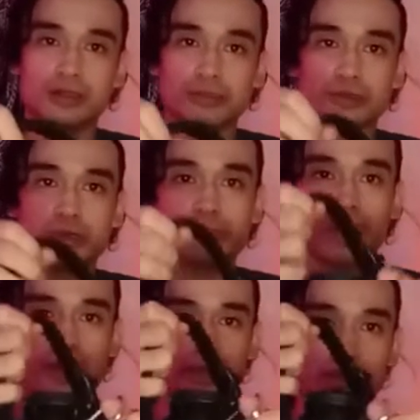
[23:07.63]
your book
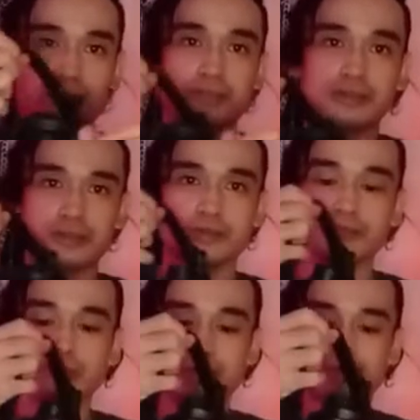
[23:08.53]
bag
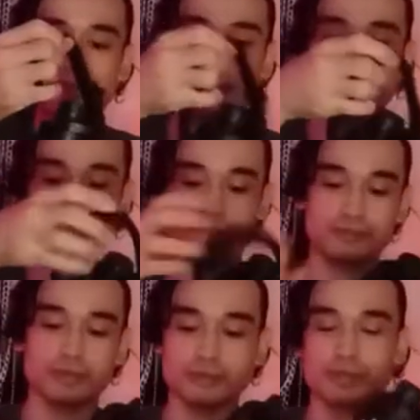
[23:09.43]
when
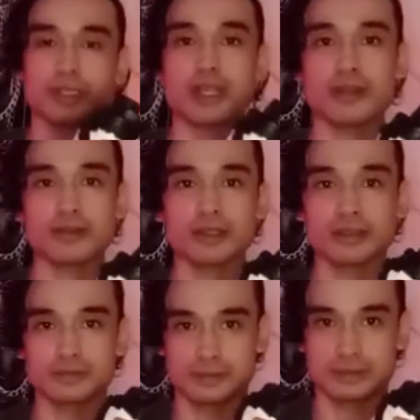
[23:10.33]
you don't want to carry it.
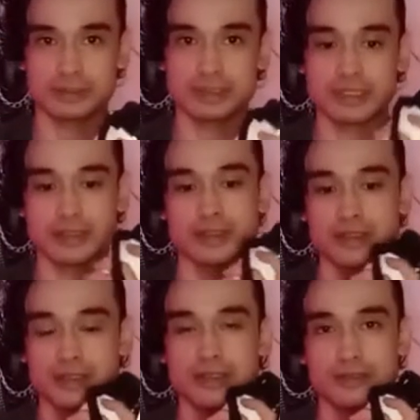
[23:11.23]

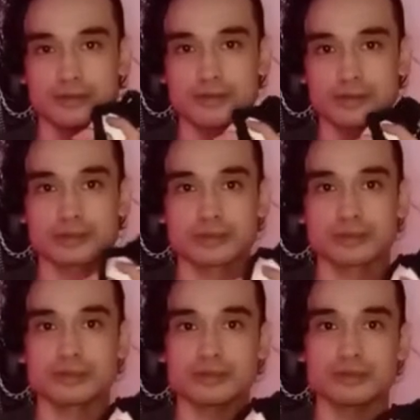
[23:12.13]
And of course
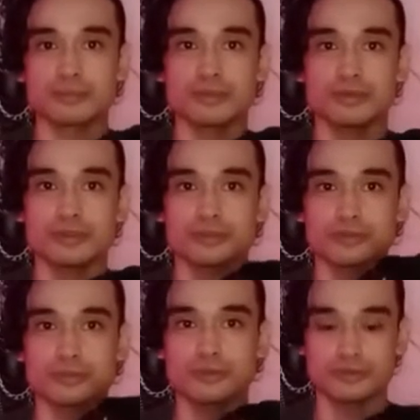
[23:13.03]
the boot is
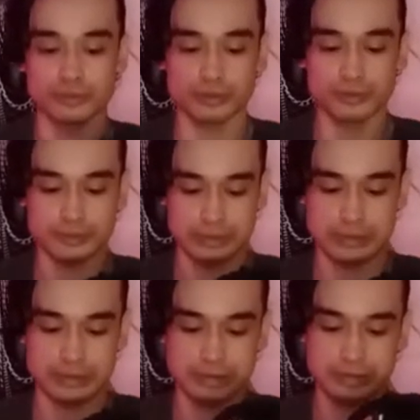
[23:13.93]
removable.
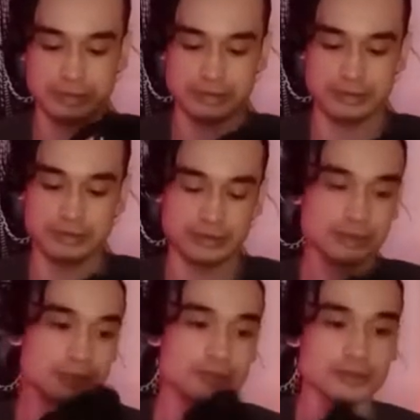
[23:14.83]

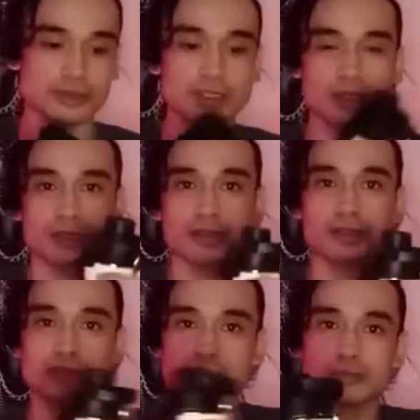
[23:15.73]
So yeah, I
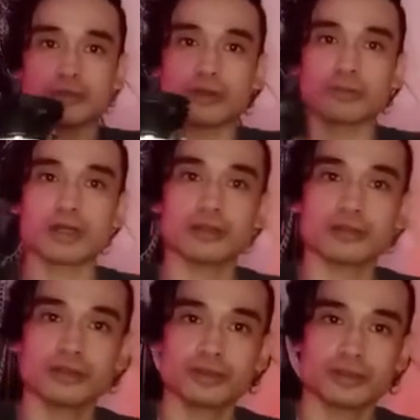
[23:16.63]
got like this water bottle
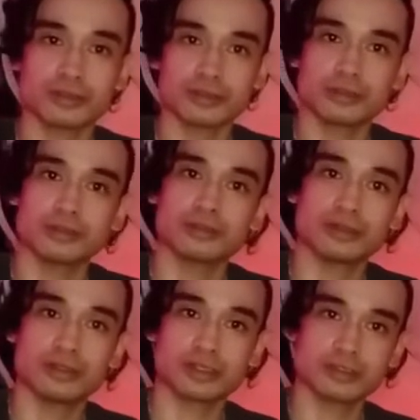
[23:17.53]
and all these
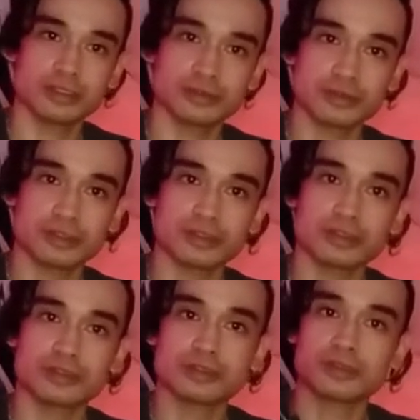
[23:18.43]
little
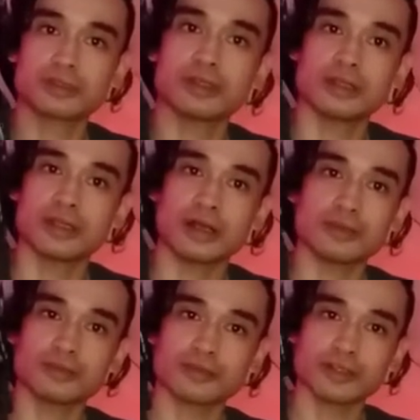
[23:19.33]
accessories.
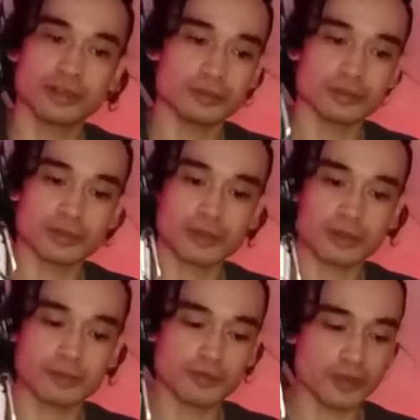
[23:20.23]
I'm a
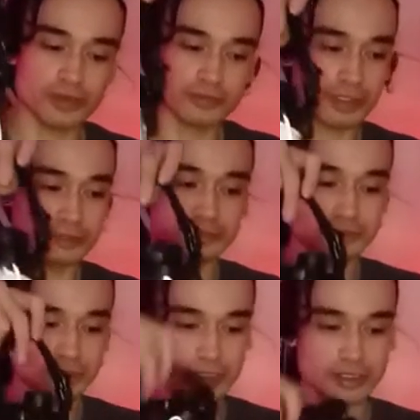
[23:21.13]
fan of it.
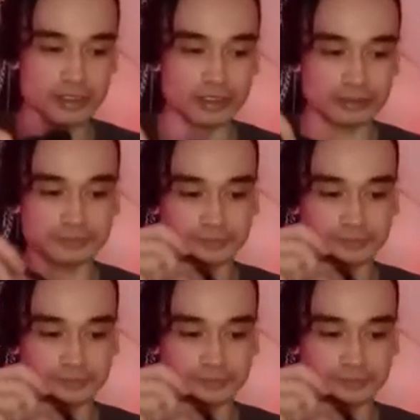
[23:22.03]
I like it.